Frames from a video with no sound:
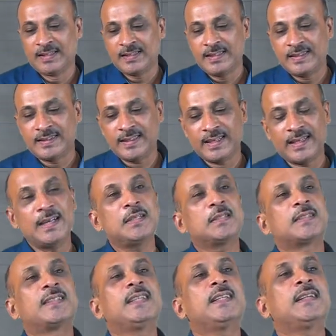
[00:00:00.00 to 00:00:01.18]
The second
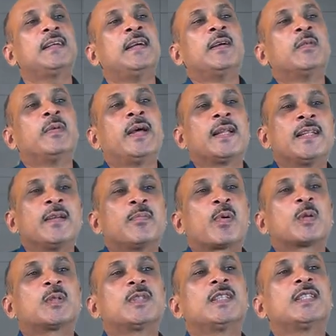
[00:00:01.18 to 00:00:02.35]
scene where the
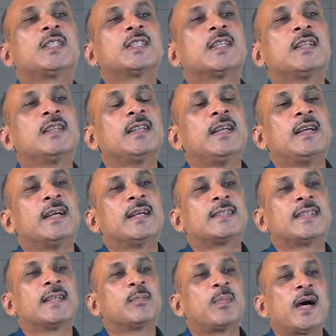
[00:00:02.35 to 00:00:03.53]
procession
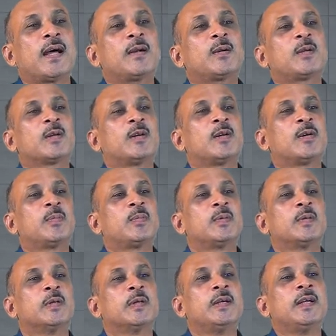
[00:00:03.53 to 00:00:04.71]
as a part
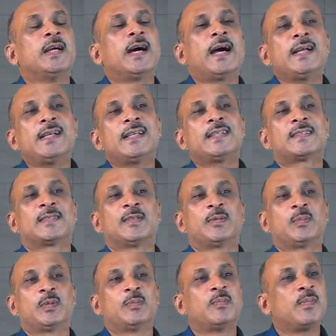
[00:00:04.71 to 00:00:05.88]
of Ides
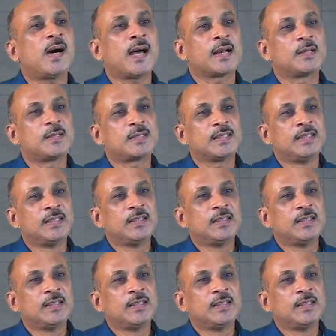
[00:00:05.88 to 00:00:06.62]
of March